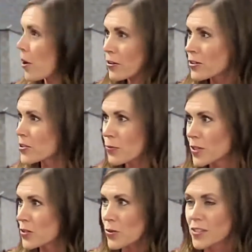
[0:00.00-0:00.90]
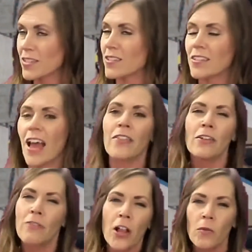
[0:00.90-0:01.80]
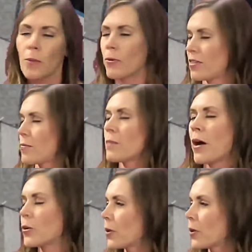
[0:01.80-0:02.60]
partners or resources and then follow up with them in about